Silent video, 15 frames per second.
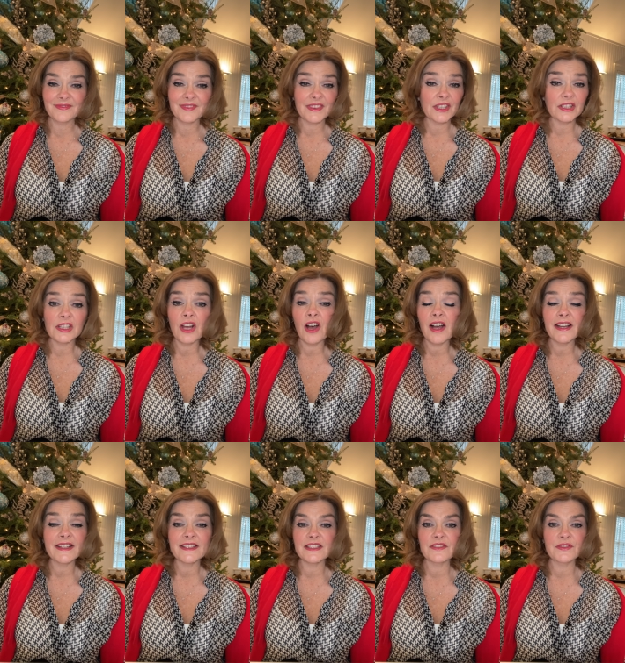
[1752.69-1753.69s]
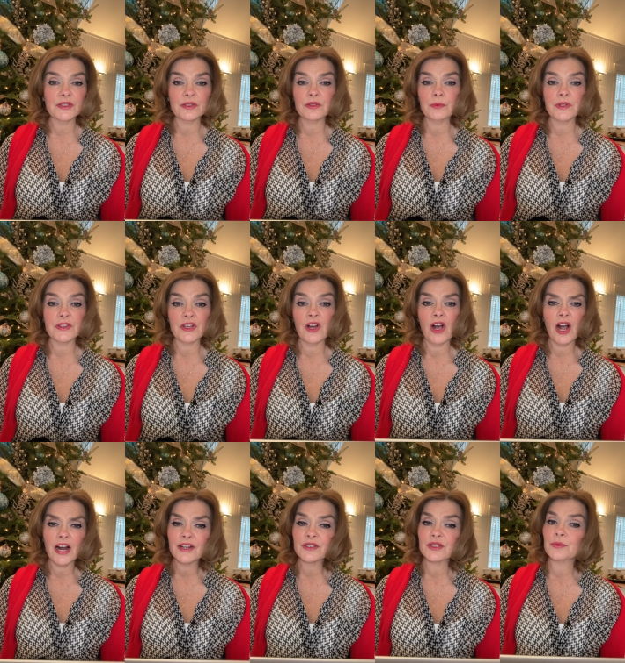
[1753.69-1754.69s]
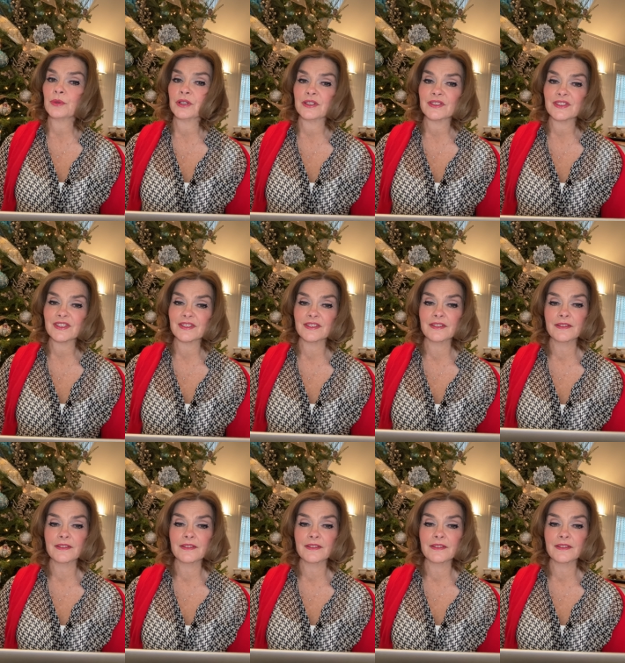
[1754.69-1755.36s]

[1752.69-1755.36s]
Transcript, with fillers: The law is filled with harsh words